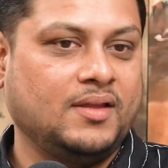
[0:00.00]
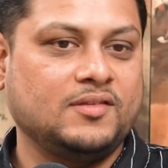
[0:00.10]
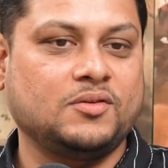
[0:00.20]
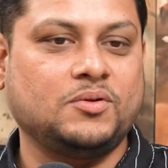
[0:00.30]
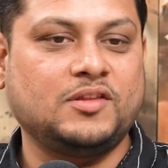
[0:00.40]

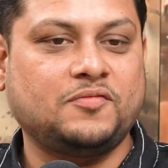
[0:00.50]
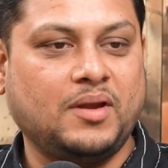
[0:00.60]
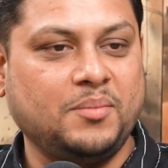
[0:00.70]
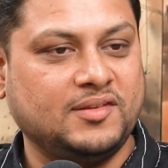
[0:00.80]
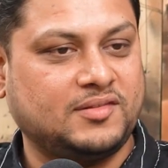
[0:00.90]
So these
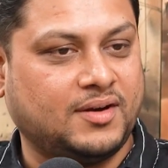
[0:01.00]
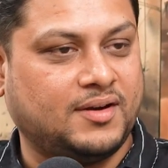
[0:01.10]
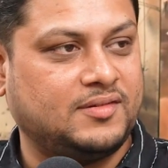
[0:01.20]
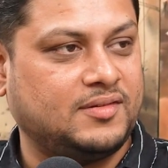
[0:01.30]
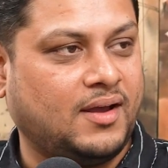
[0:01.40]
framing
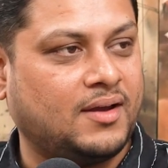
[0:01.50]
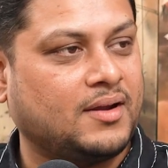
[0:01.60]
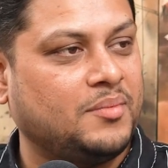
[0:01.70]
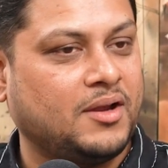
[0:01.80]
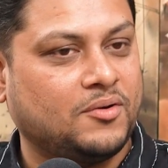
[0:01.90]
studs are
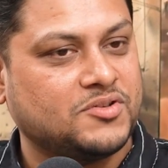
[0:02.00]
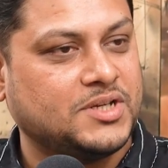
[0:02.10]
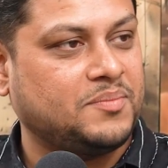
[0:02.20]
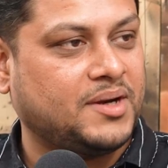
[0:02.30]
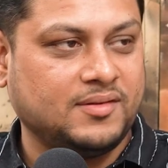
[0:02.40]
coming out of
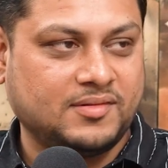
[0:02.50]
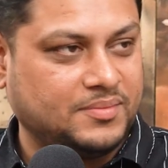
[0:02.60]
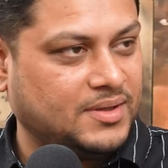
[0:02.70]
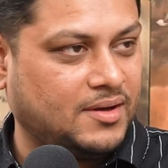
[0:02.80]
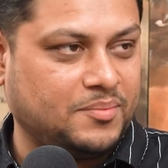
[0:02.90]
sheet metals.
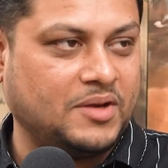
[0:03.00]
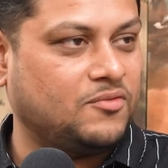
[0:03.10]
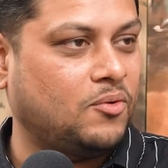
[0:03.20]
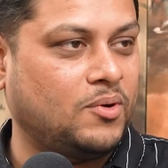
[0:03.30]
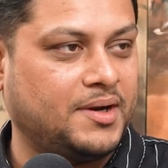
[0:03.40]
They are being
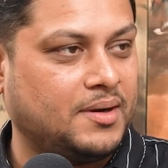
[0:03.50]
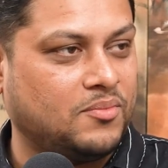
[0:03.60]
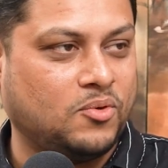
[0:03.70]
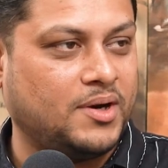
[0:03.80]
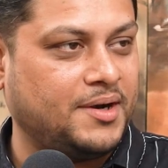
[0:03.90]
folded and
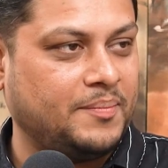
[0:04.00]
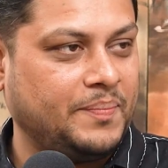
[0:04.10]
molded.